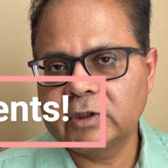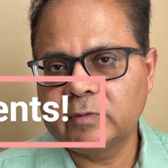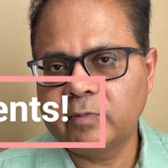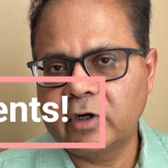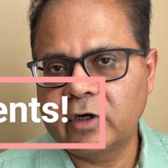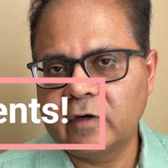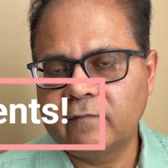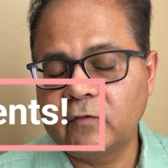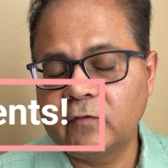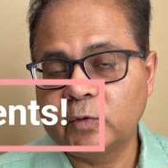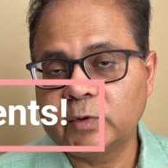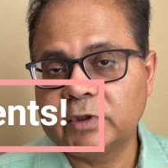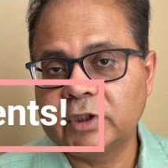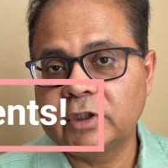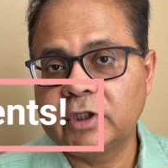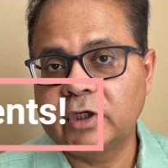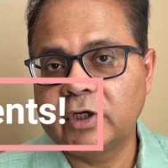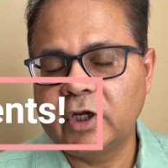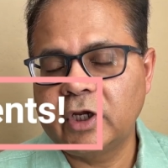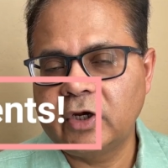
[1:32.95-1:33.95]
but if you see
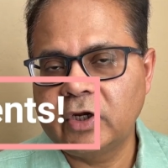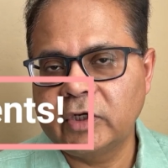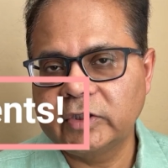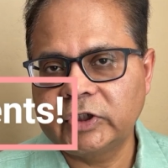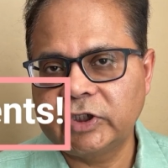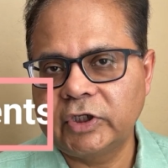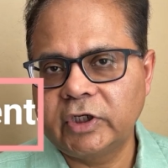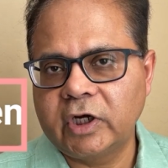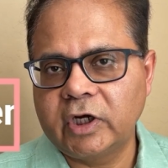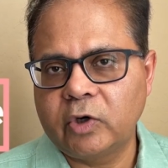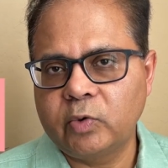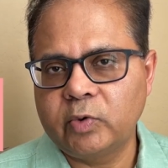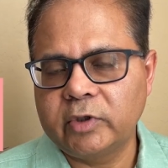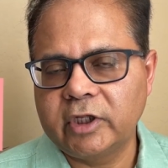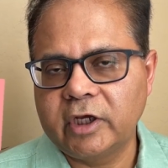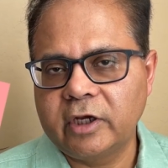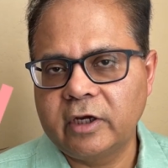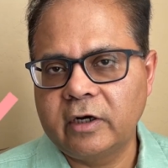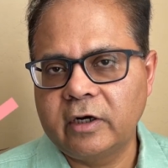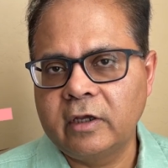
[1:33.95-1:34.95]
the industry out
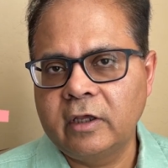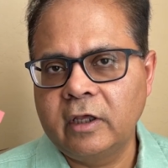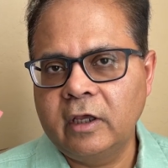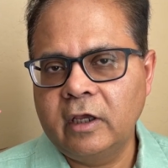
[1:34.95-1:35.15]
there,